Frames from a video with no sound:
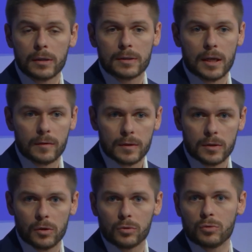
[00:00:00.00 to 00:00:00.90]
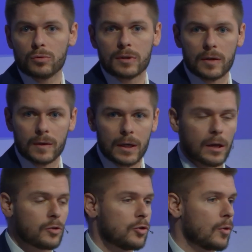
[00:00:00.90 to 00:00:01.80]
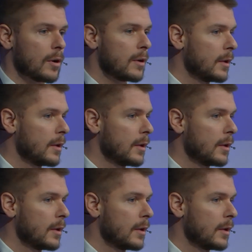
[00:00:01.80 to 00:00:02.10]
saving CO2, saving energy, or